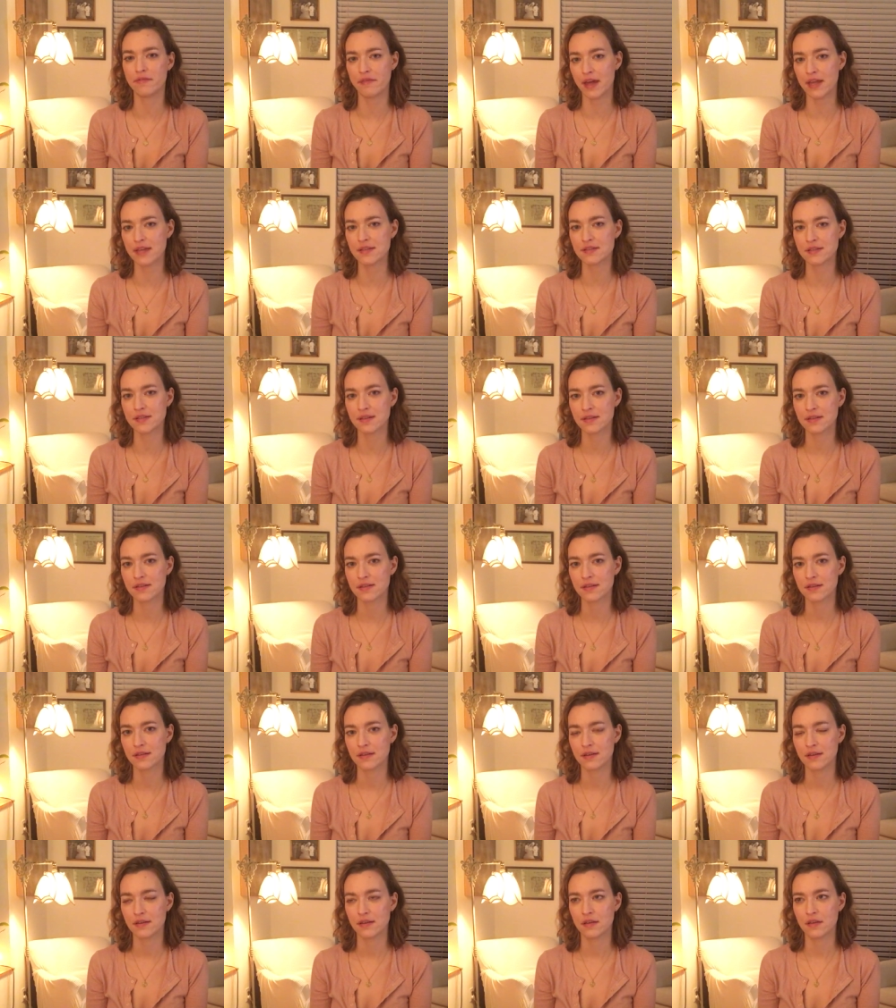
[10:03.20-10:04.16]
event,
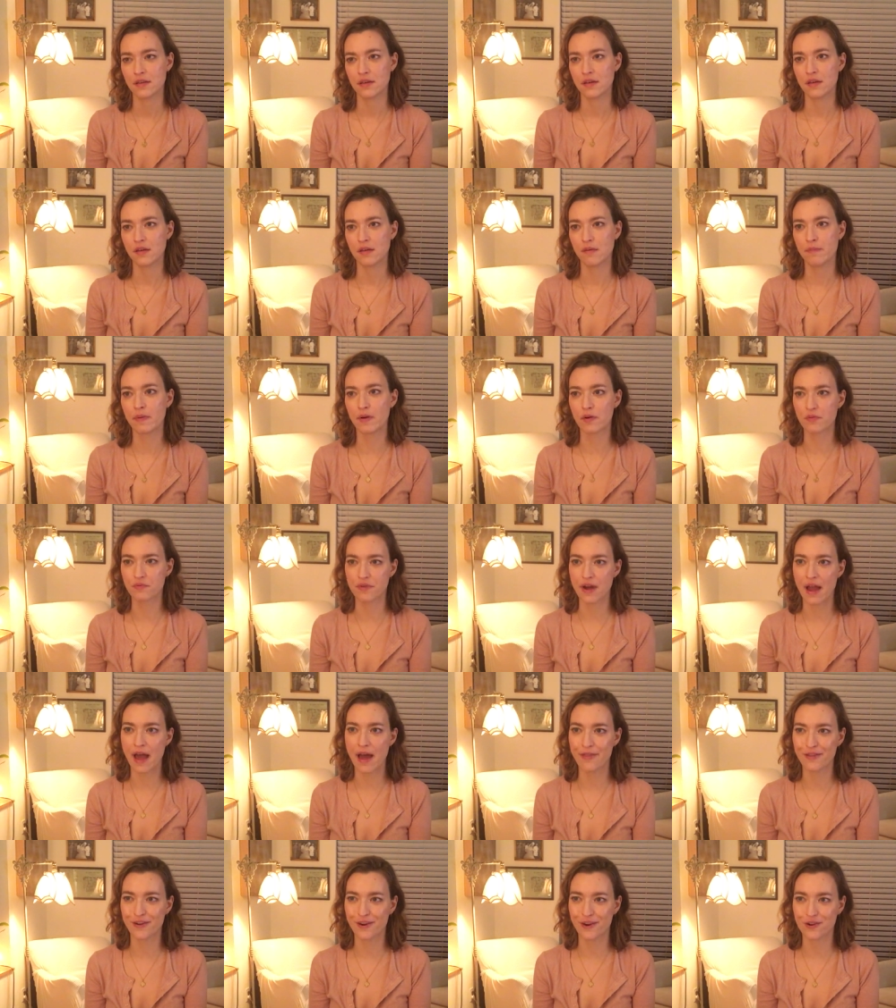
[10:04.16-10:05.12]
but
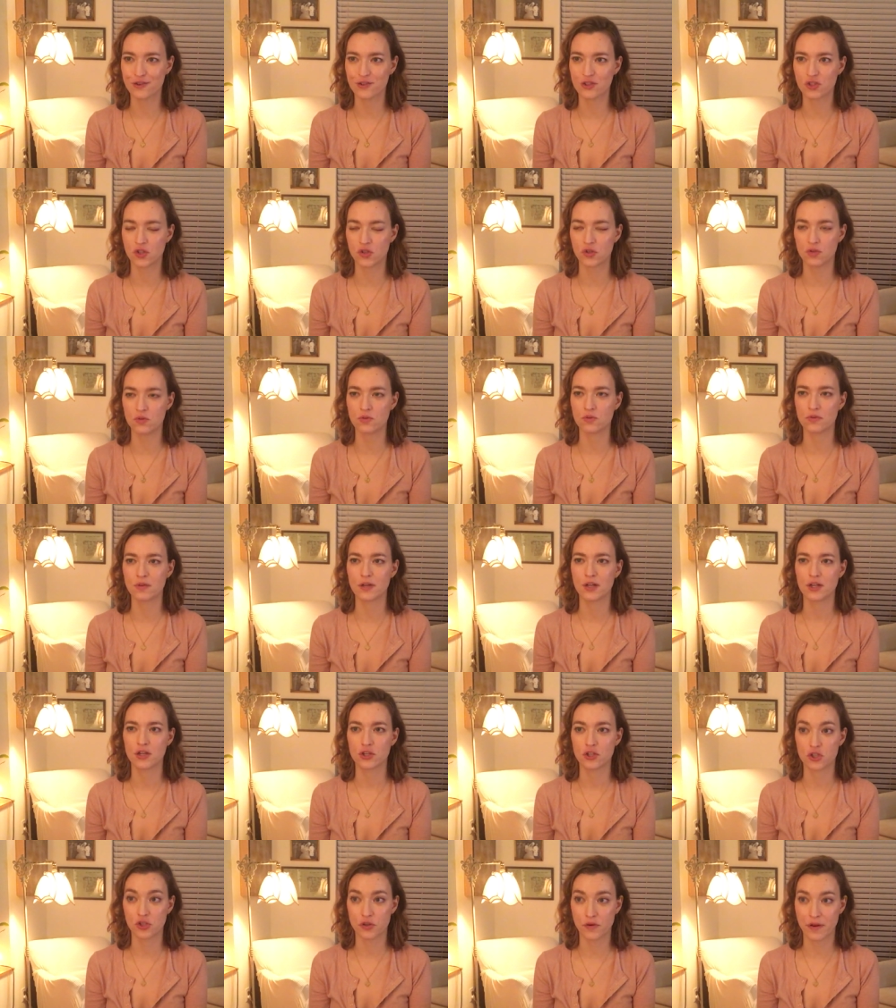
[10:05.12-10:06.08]
rather to
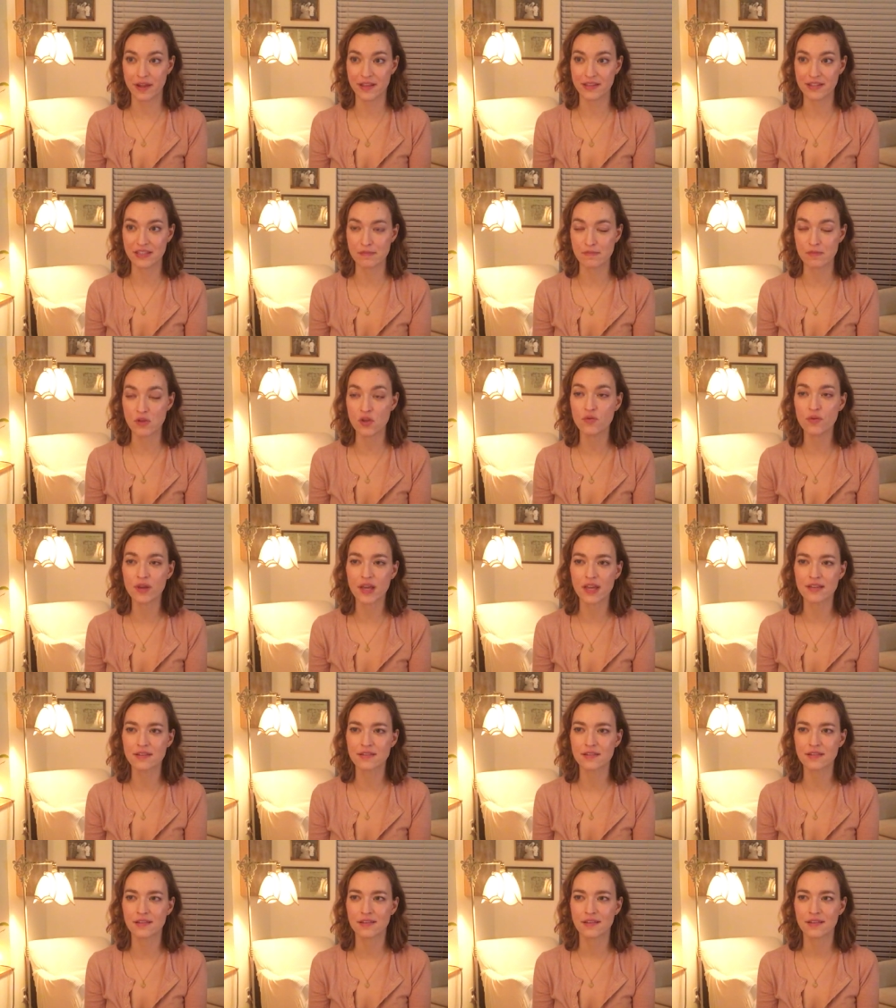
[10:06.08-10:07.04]
transmute
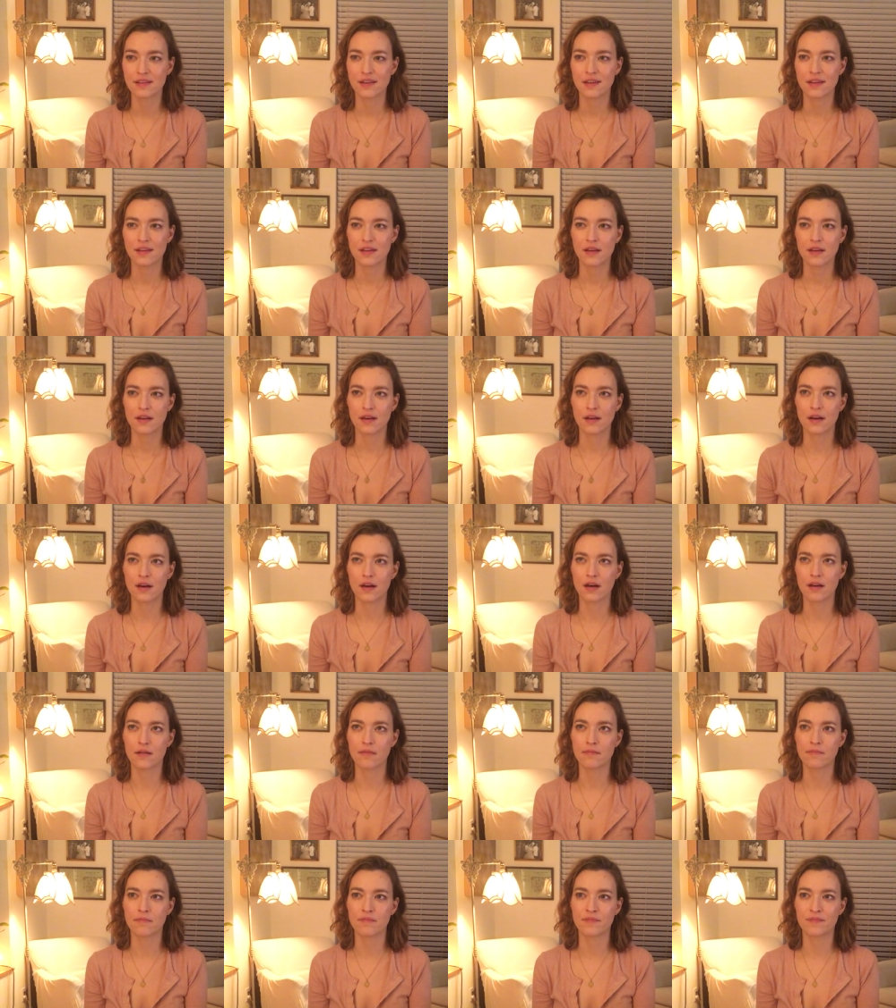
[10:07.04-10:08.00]
it
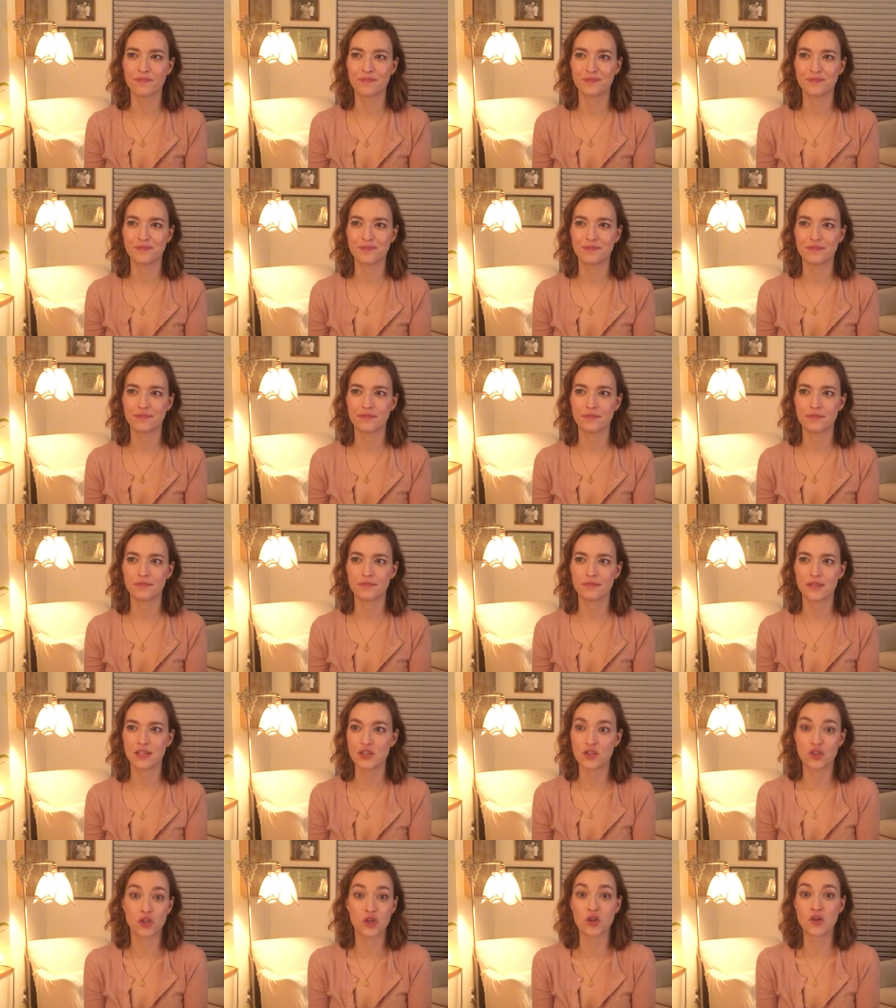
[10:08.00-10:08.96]
um,
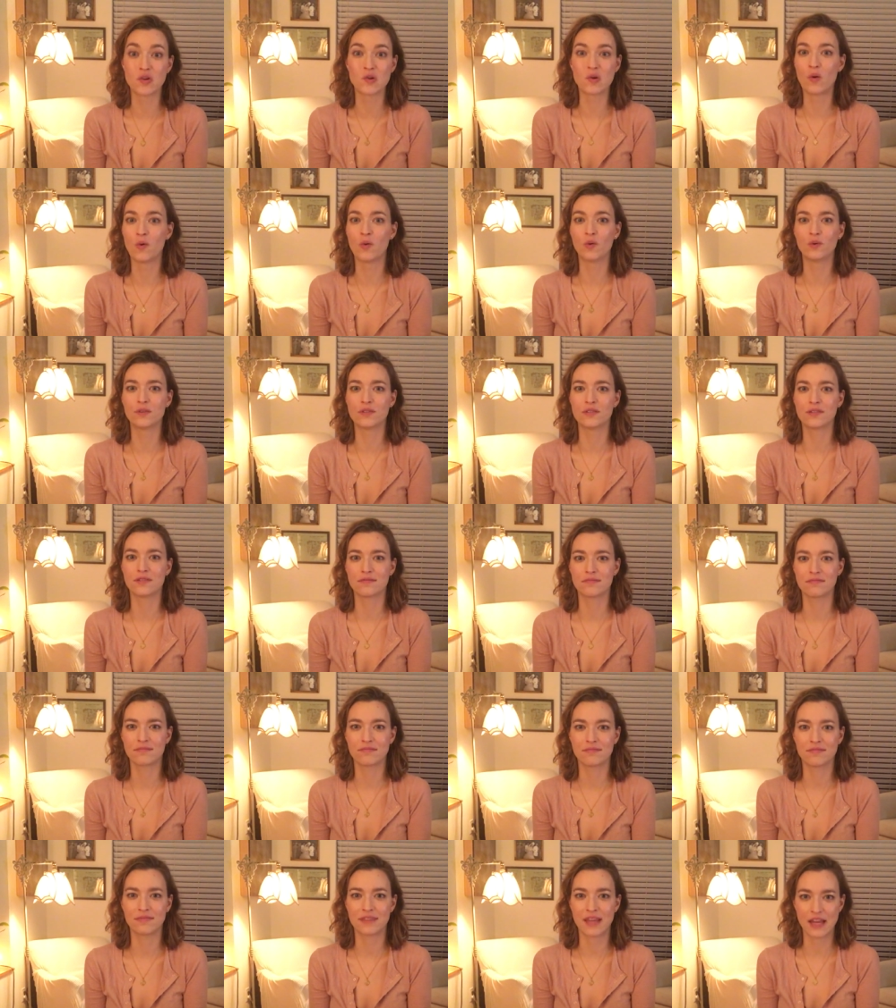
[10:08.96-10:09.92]
into gold
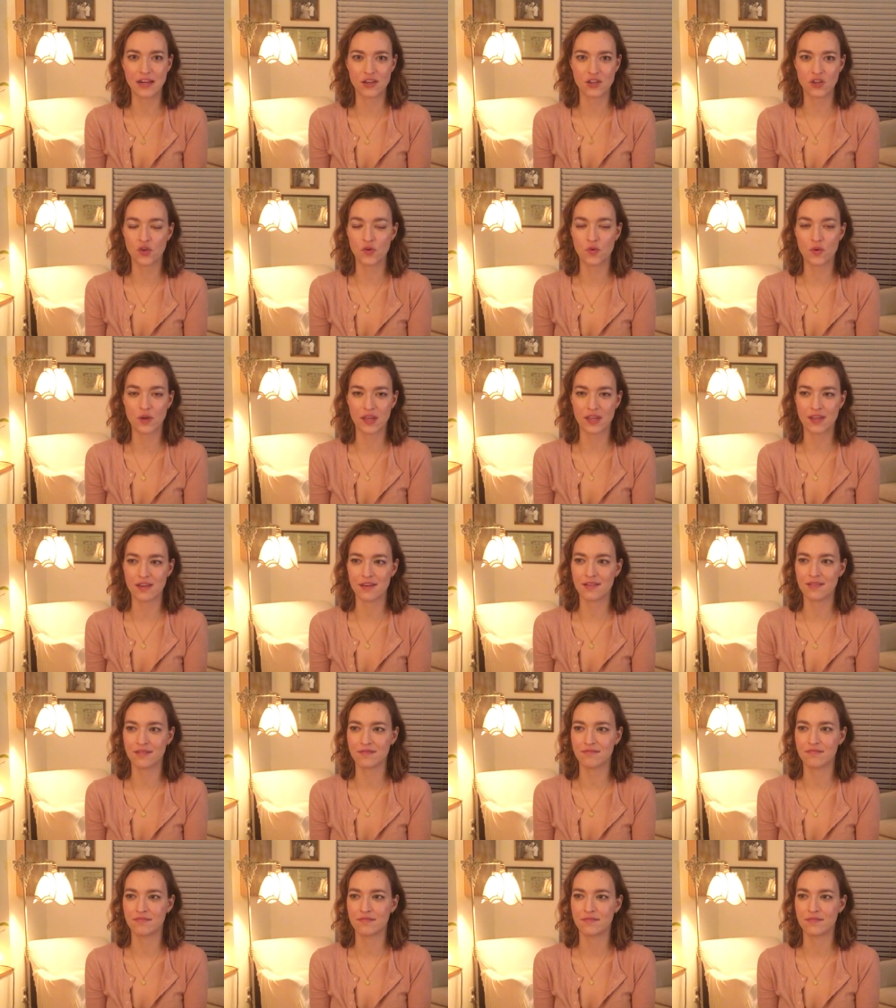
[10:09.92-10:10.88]
that you can,
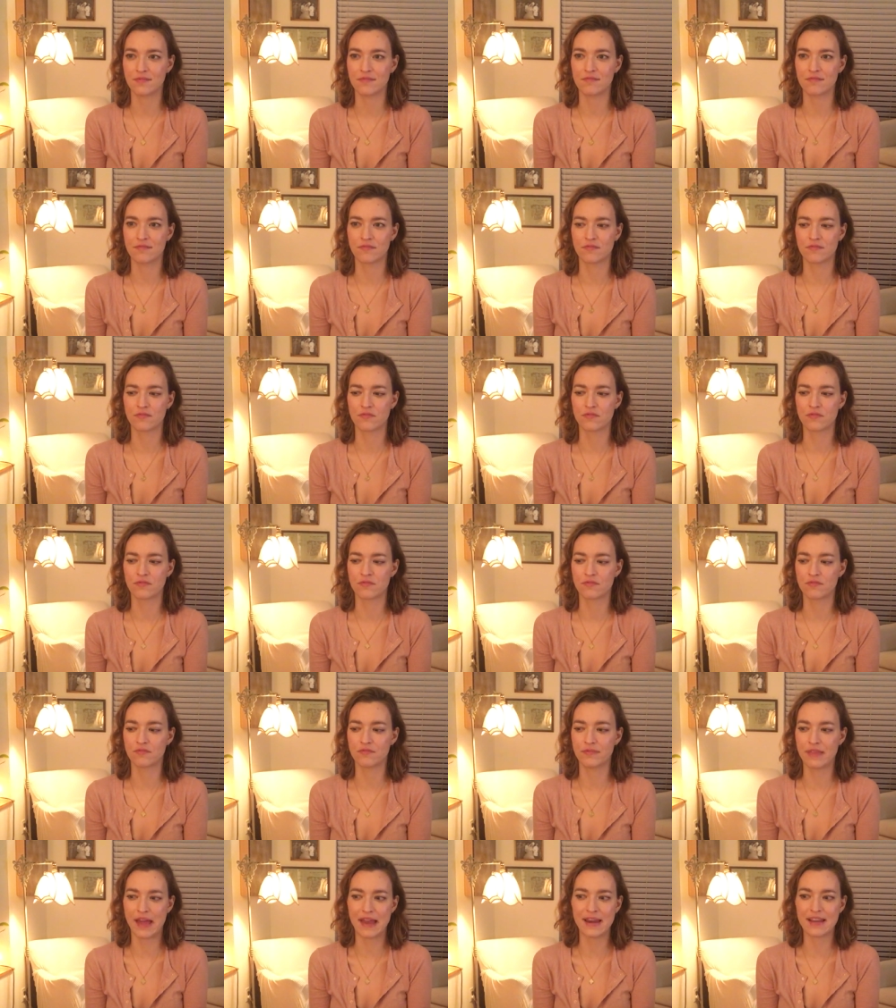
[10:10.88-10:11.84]

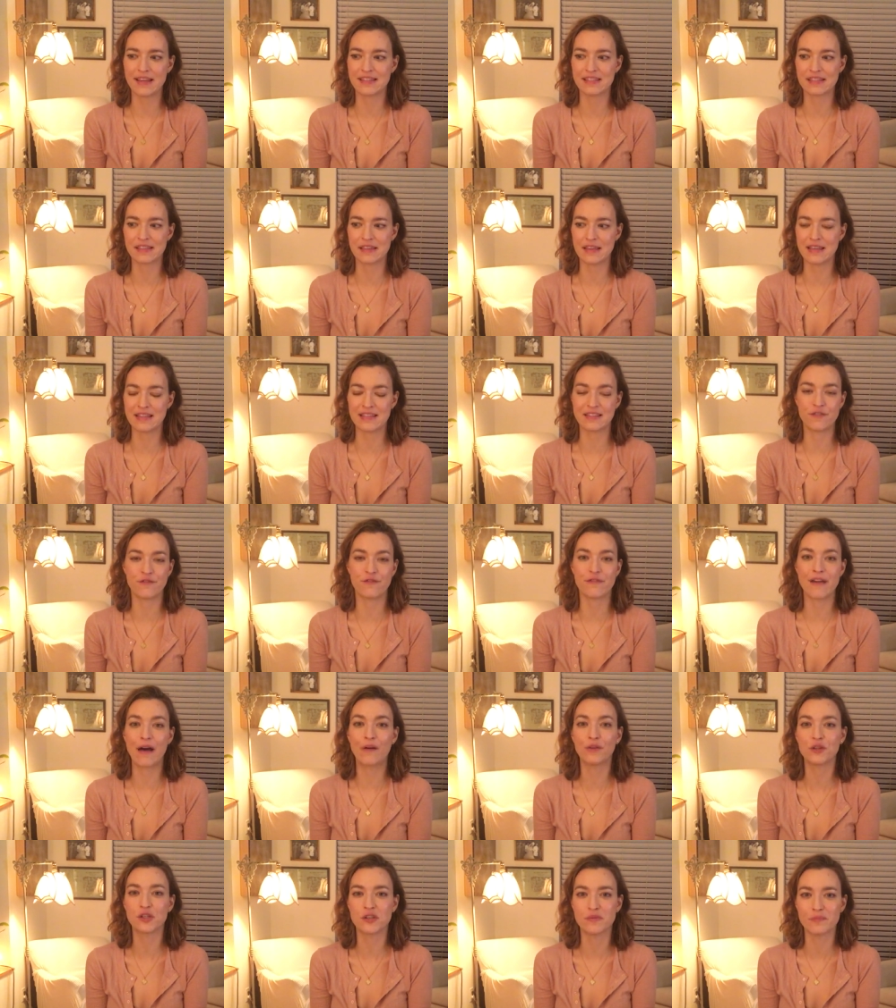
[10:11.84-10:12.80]
that is, is
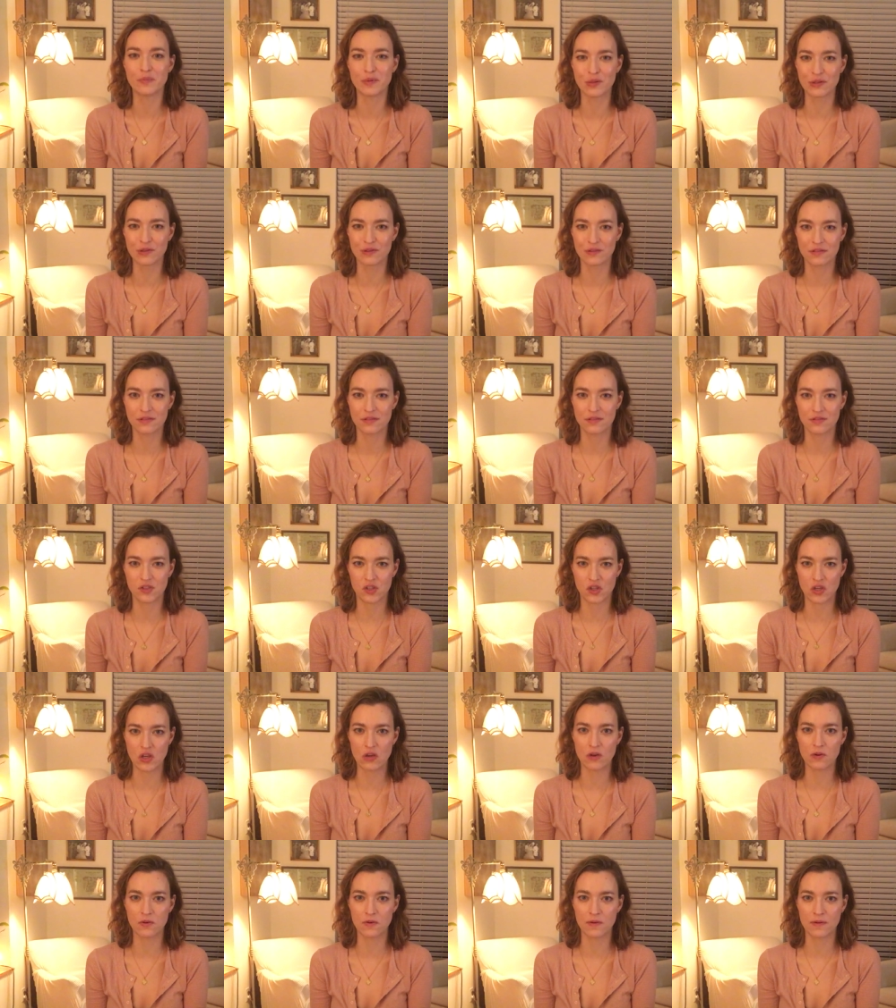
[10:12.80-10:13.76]
valuable to
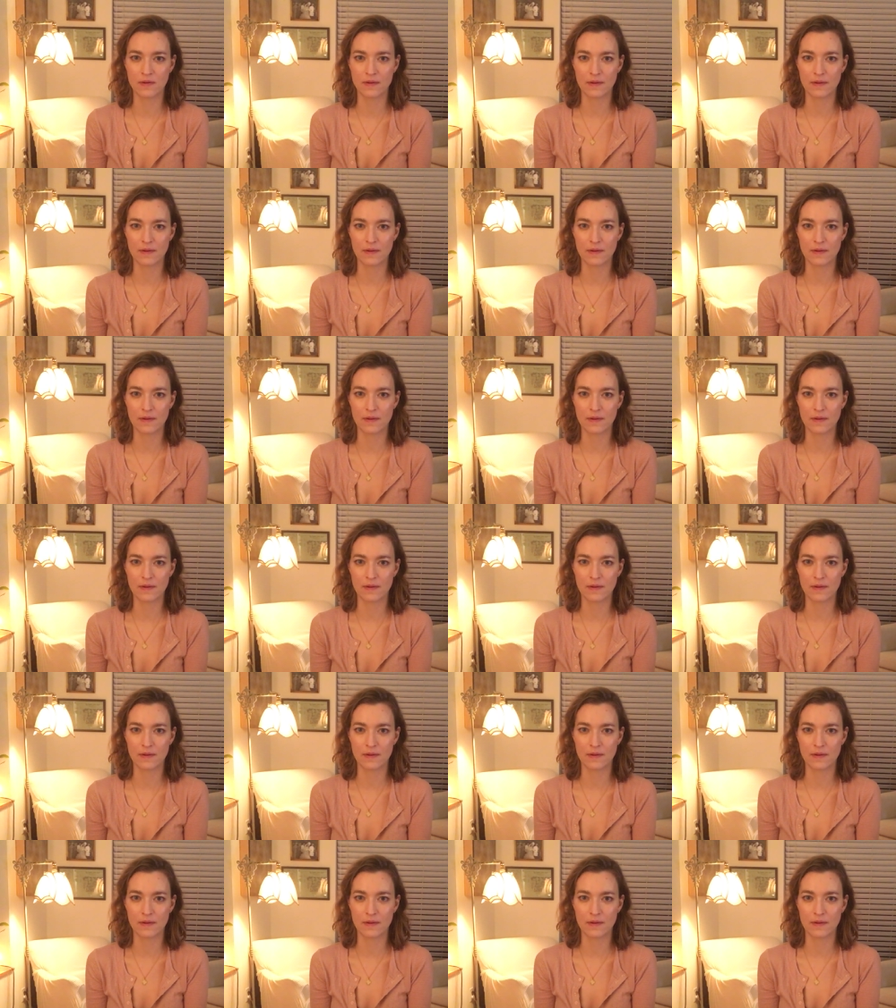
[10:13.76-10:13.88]
you.